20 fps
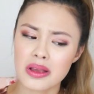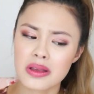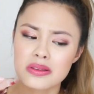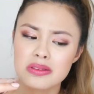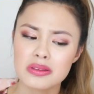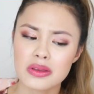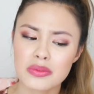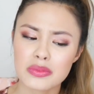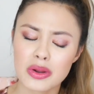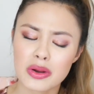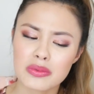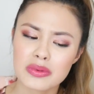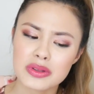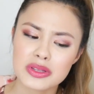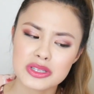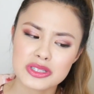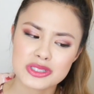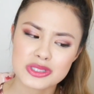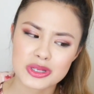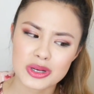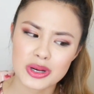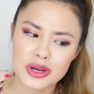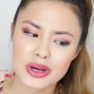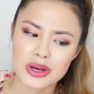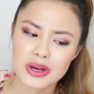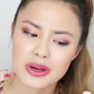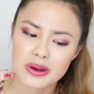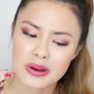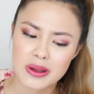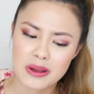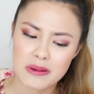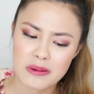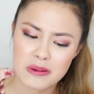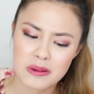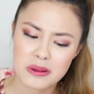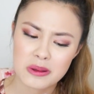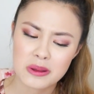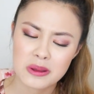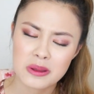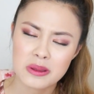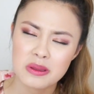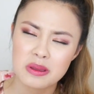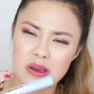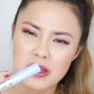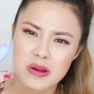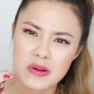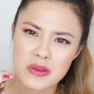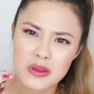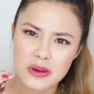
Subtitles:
So I'm not really sure how